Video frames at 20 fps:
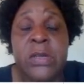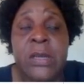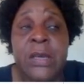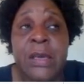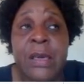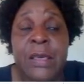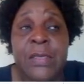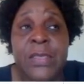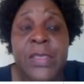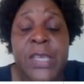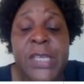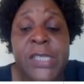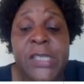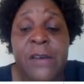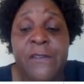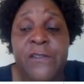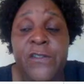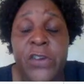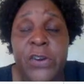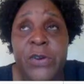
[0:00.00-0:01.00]
These are
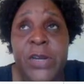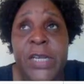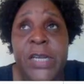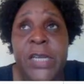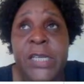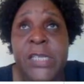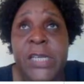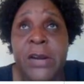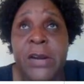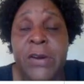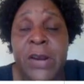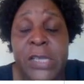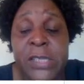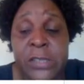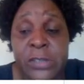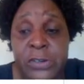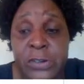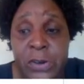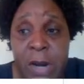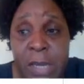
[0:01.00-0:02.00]
very dangerous
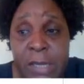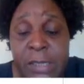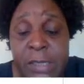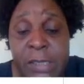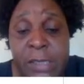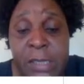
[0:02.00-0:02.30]
drugs.